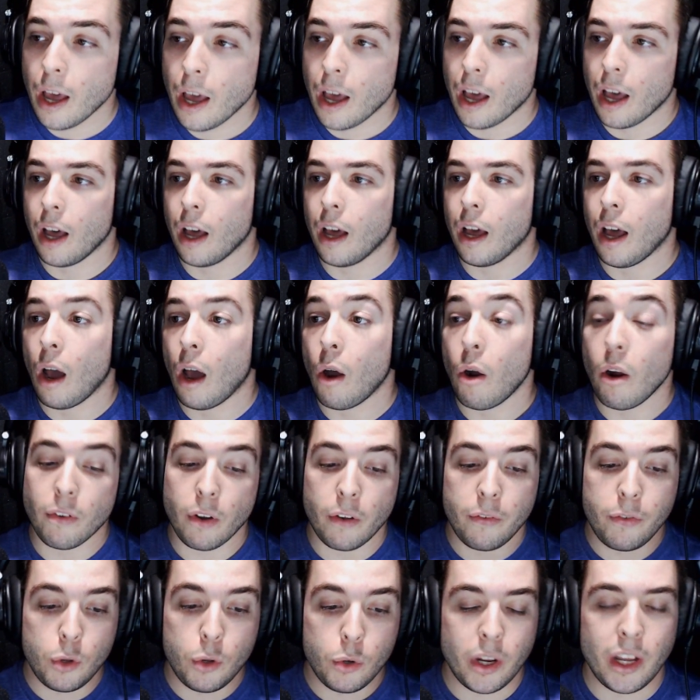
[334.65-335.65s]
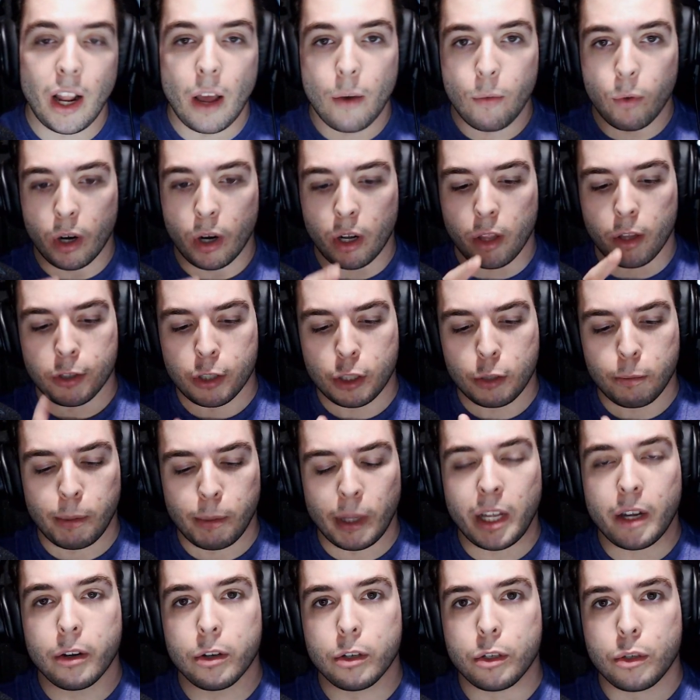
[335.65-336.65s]
However, if you did have one of those
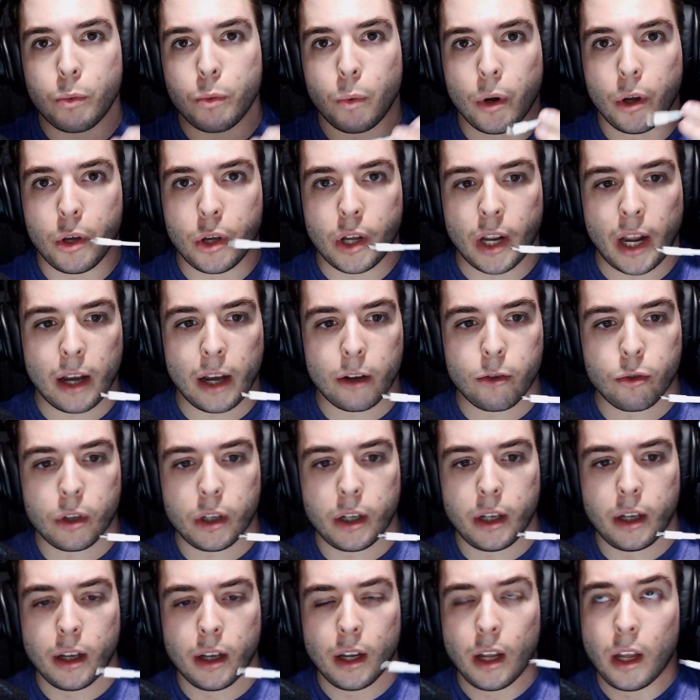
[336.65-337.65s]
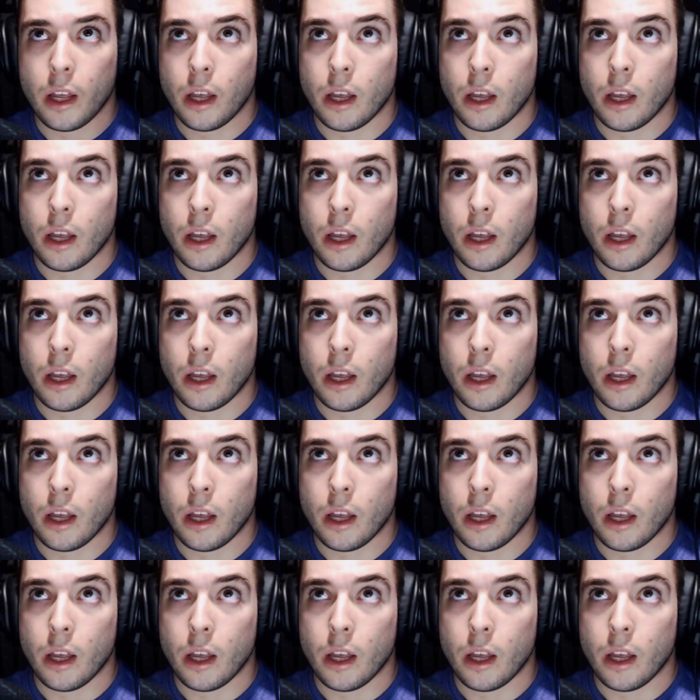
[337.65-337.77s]
splitters where you could actually